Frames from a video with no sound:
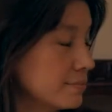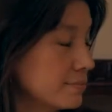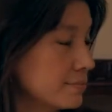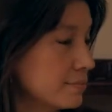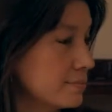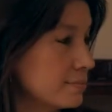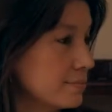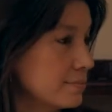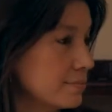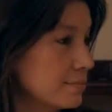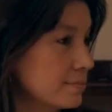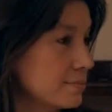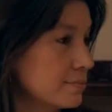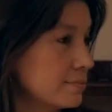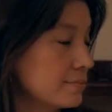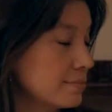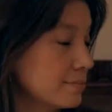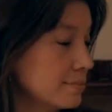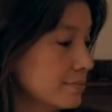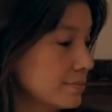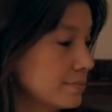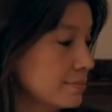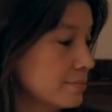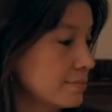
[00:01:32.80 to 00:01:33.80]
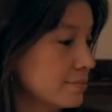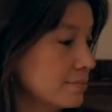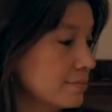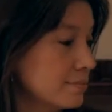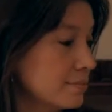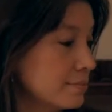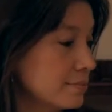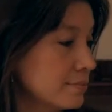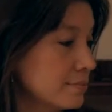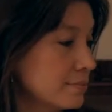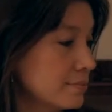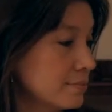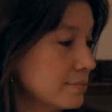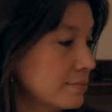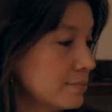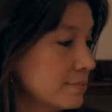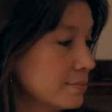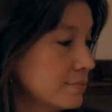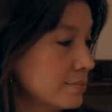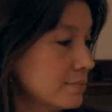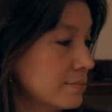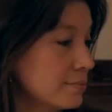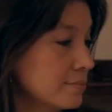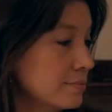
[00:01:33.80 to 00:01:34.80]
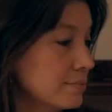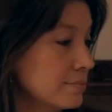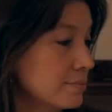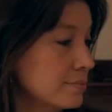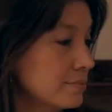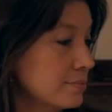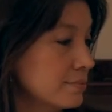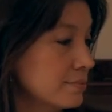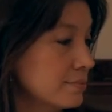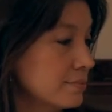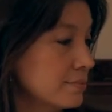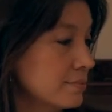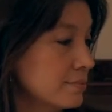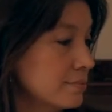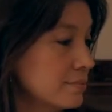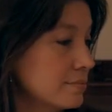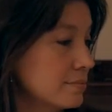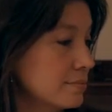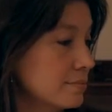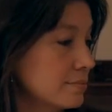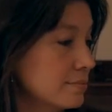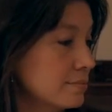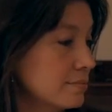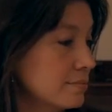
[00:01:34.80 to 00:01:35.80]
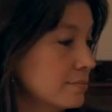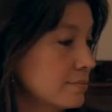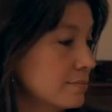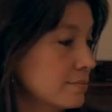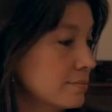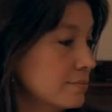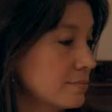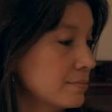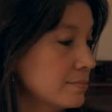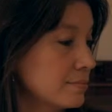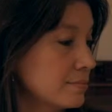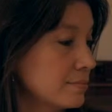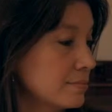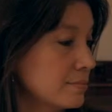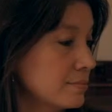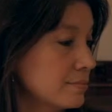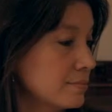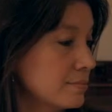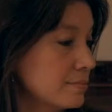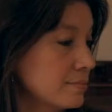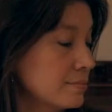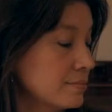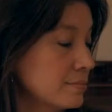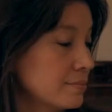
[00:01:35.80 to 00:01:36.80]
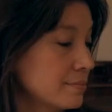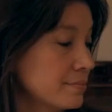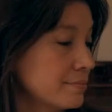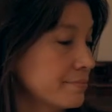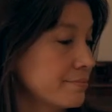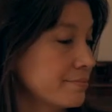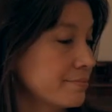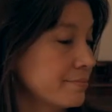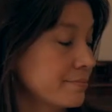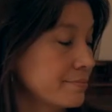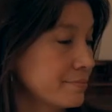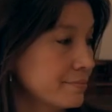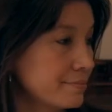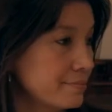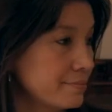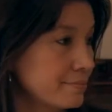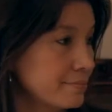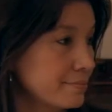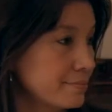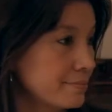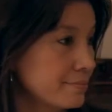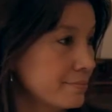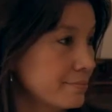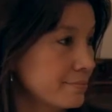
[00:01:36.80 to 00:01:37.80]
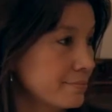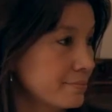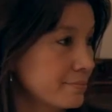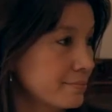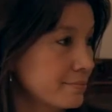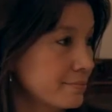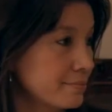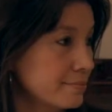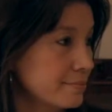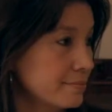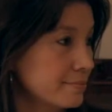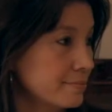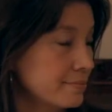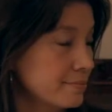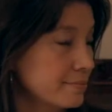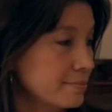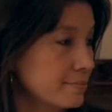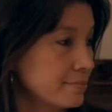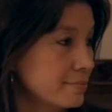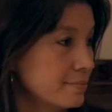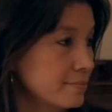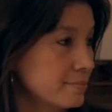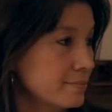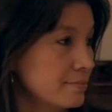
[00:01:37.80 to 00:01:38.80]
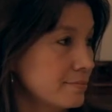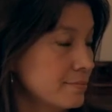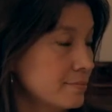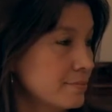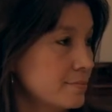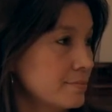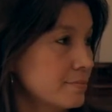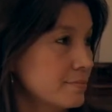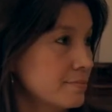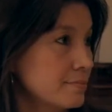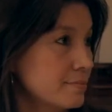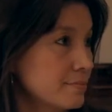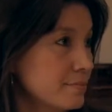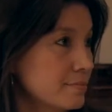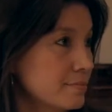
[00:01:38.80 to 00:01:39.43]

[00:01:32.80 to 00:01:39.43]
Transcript: (silent)